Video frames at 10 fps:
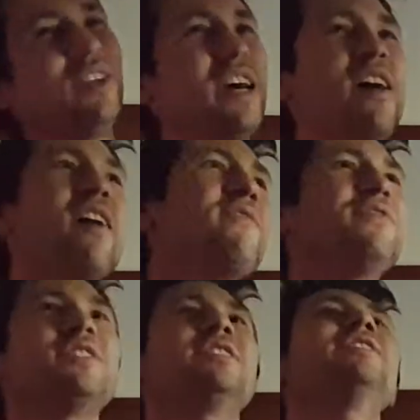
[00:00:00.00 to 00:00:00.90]
what have
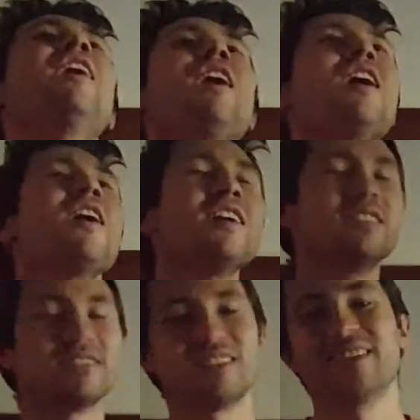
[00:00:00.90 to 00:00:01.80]
I
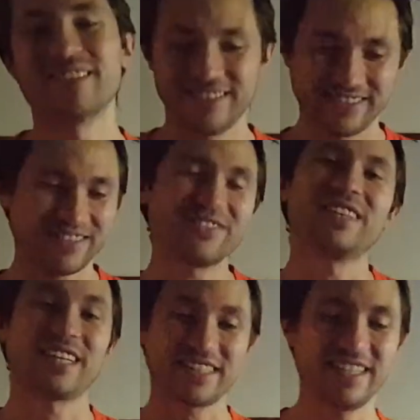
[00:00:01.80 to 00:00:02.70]
done? Something
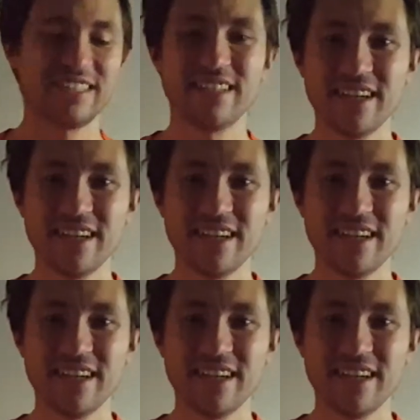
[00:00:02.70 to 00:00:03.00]
like that,